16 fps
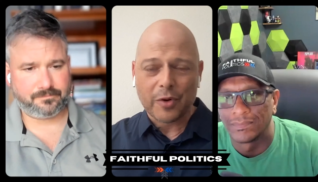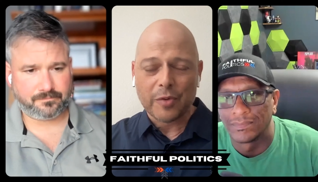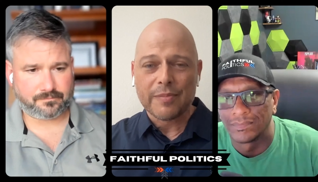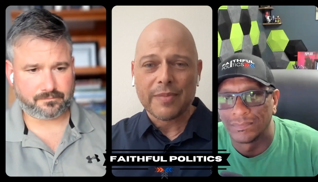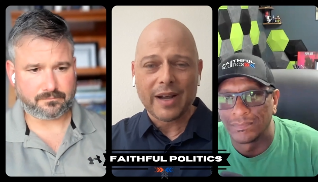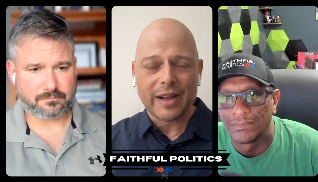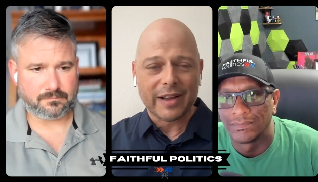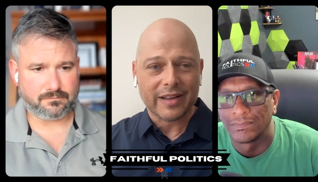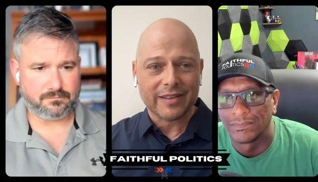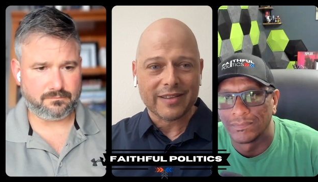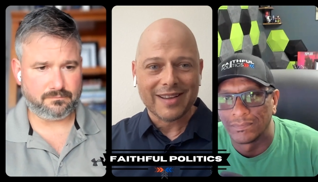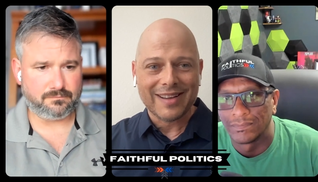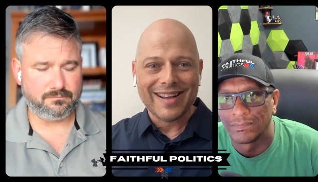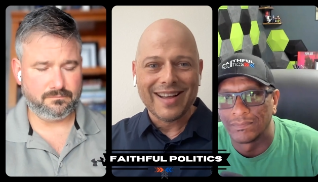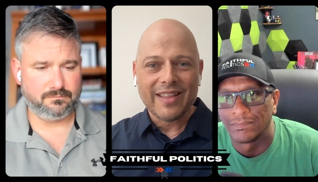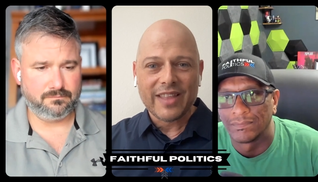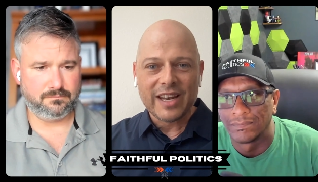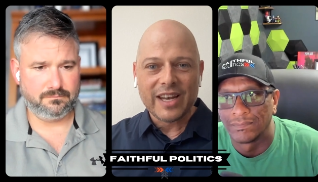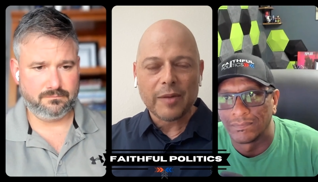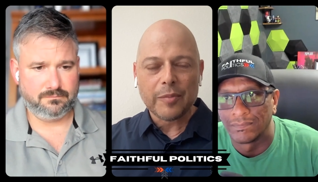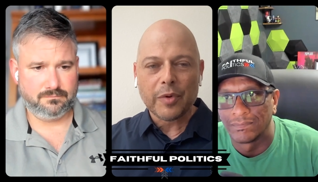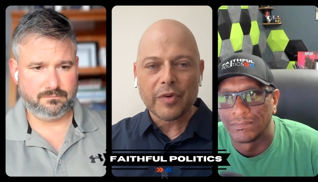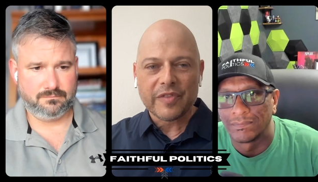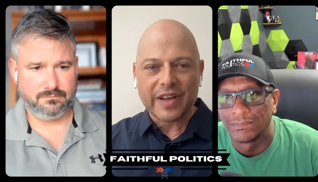Speaker 1: combined, the
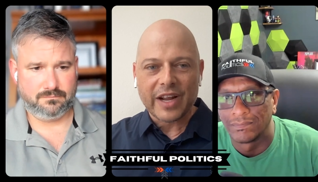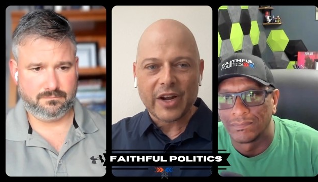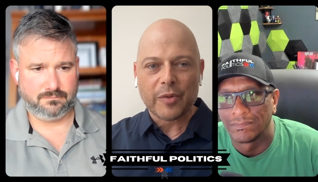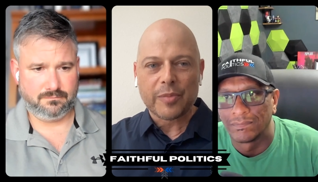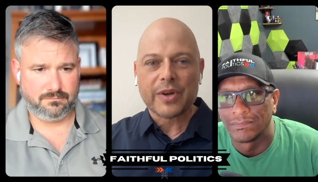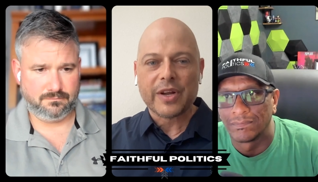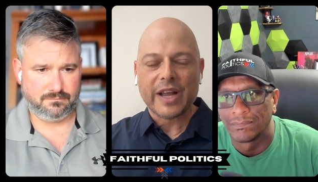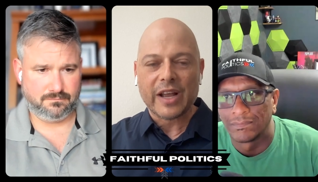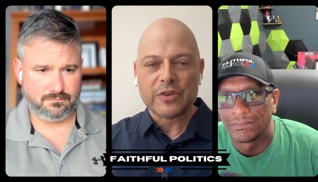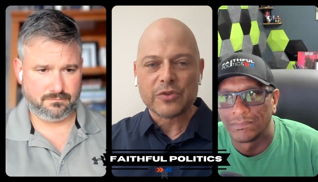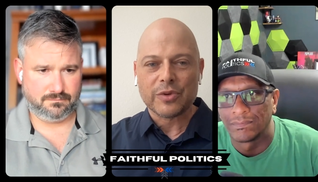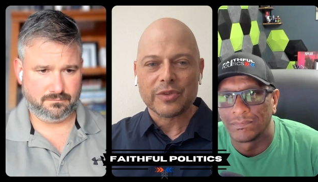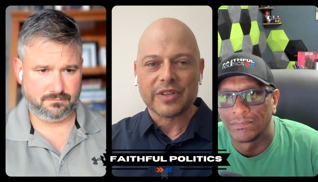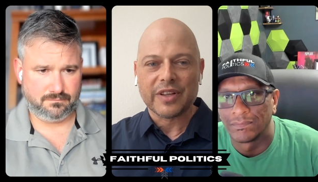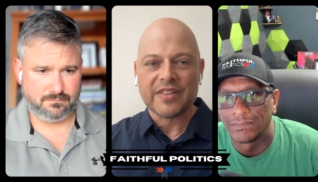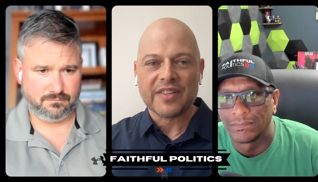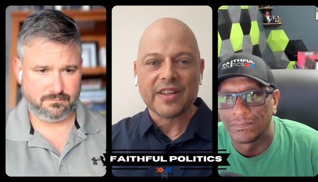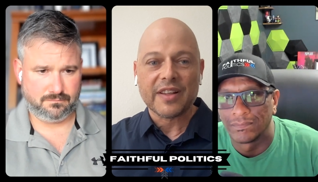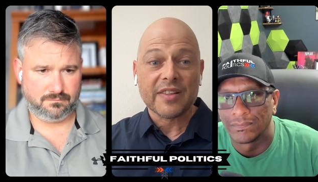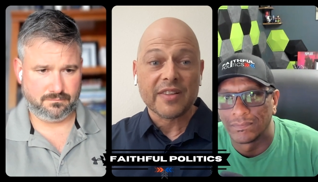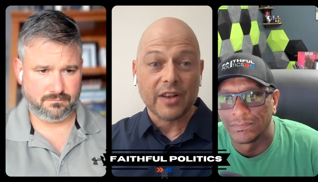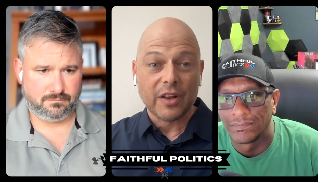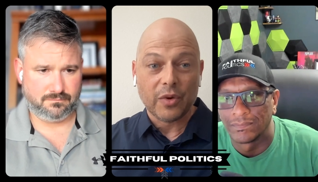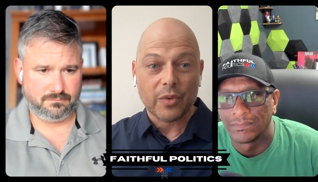number of Arab casualties
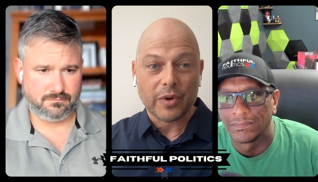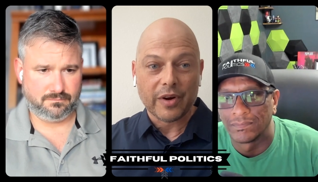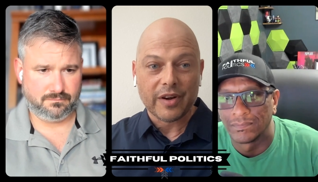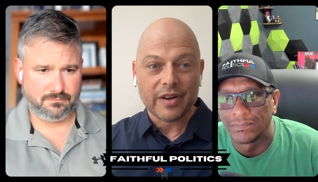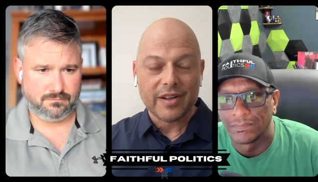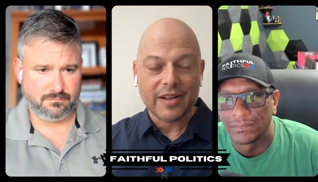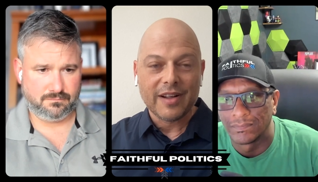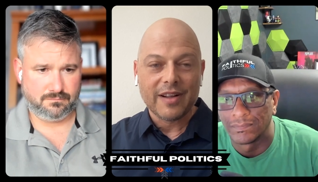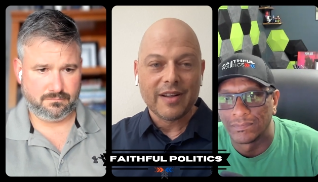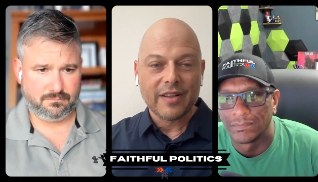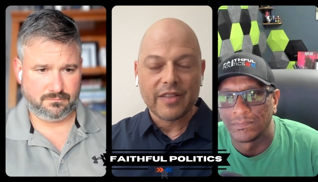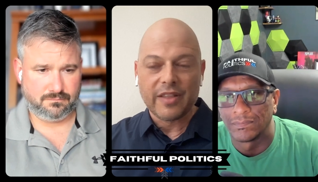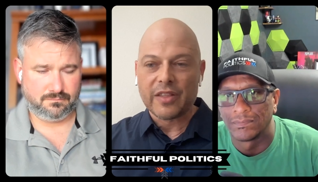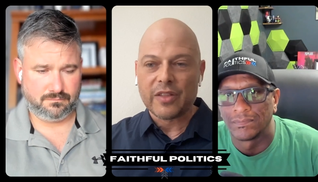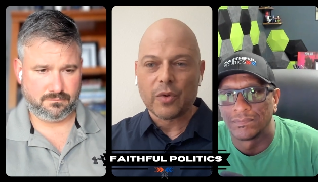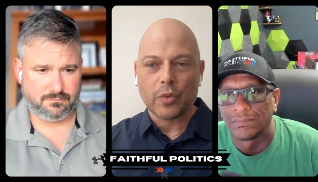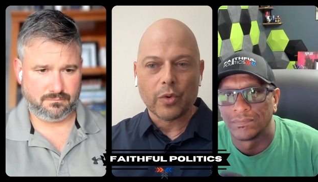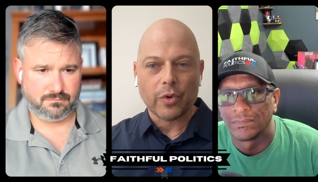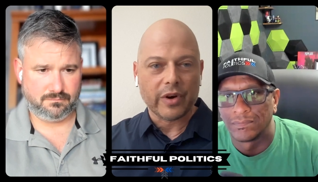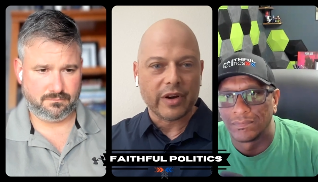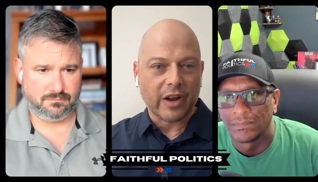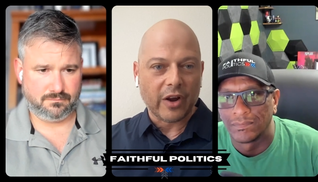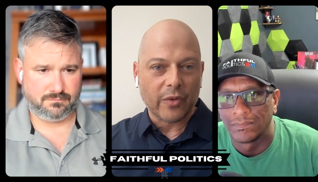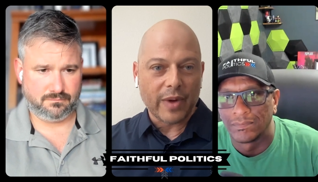is lower than the
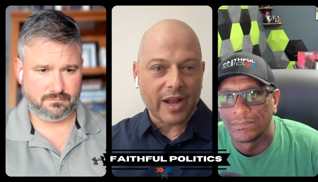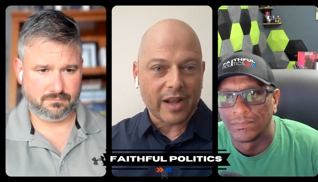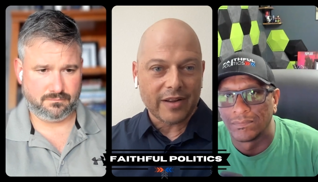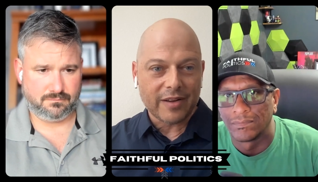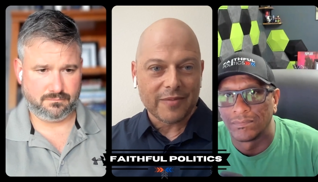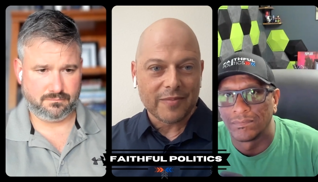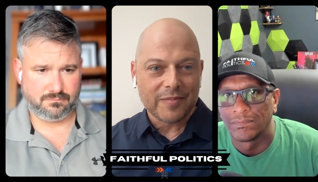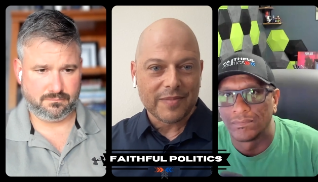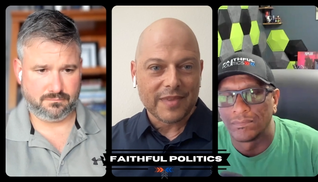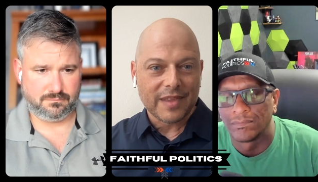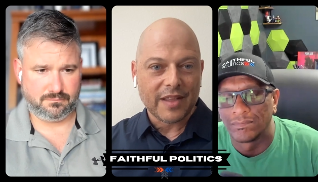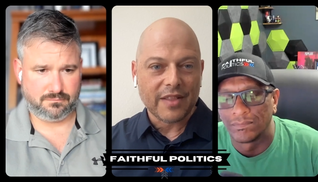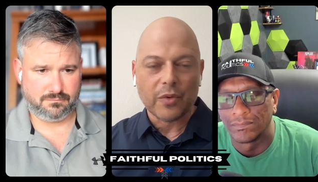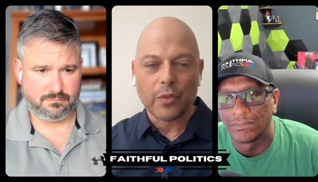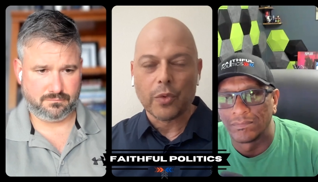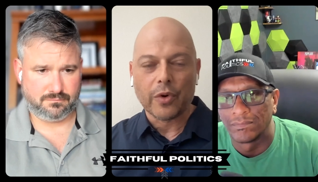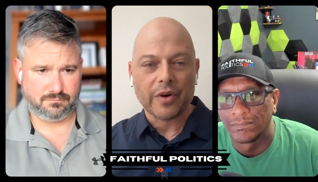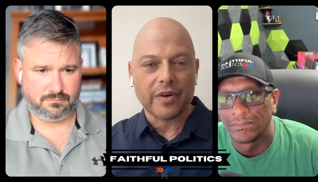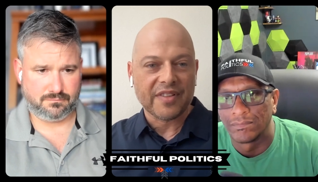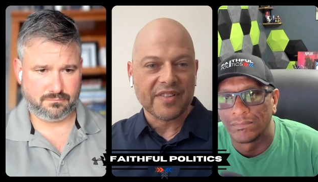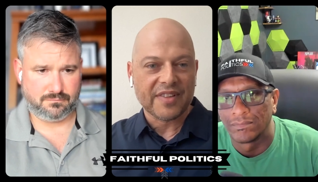war in Iraq, the war in